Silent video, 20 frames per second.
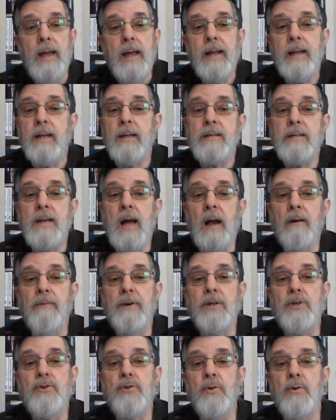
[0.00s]
It does not
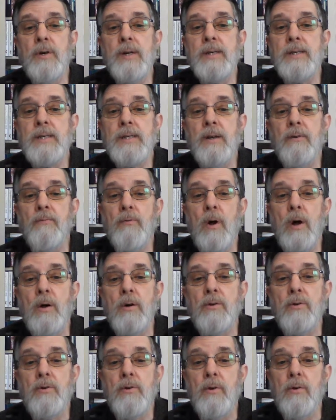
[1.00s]
rejoice in
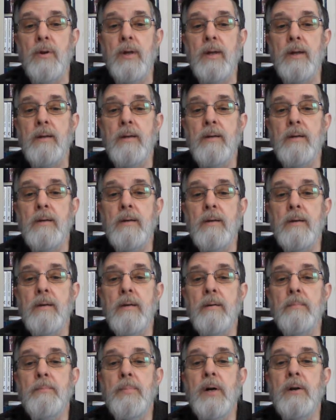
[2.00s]
wrongdoing,
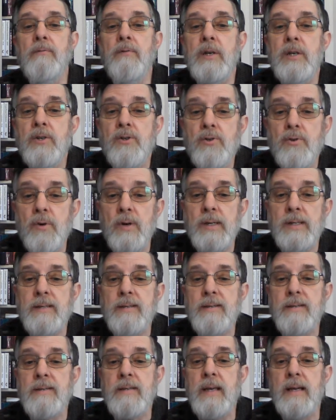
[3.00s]
but
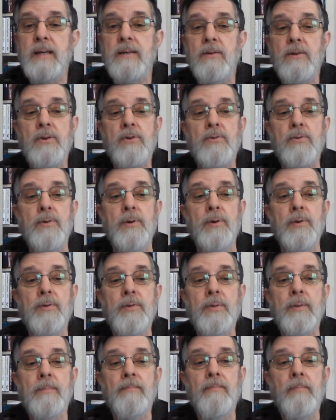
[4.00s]
rejoices in the truth.
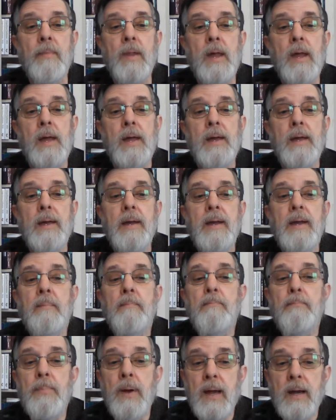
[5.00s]

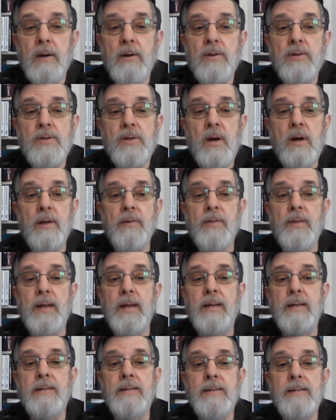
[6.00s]
It bears all
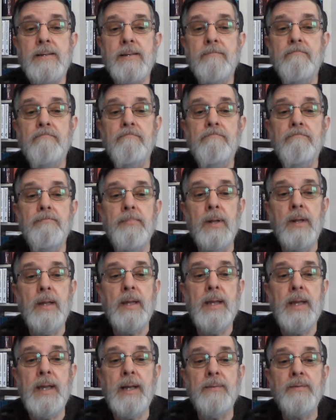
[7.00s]
things,
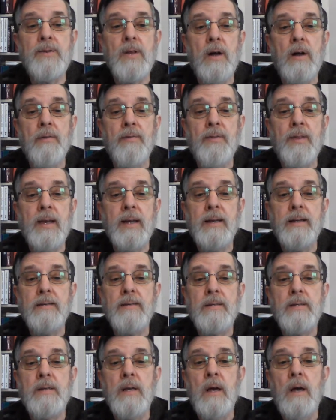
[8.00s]
believes all
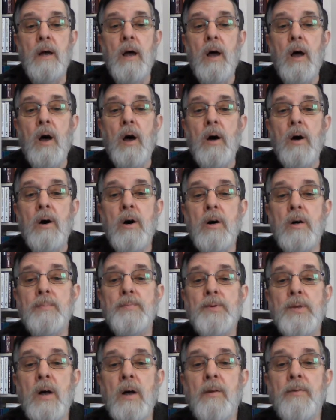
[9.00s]
things,
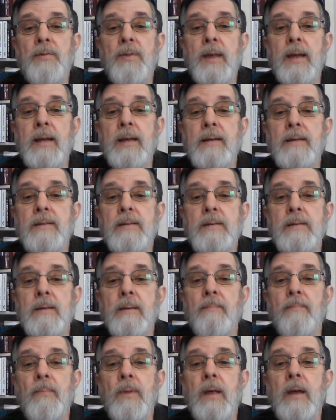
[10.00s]
hopes all things,
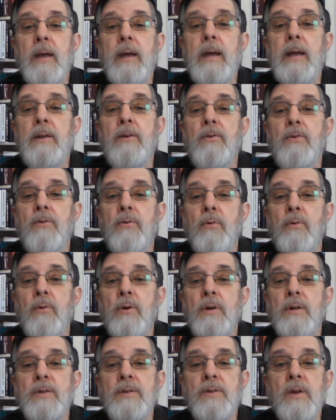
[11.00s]

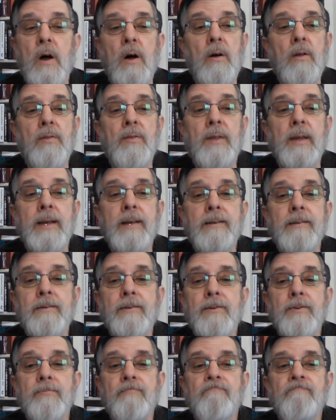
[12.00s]
endures all
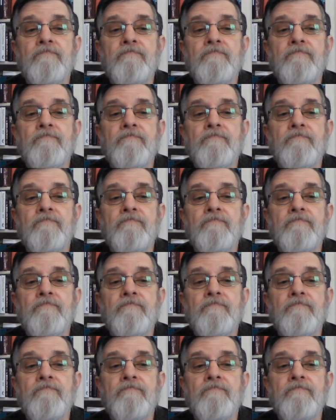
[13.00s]
things.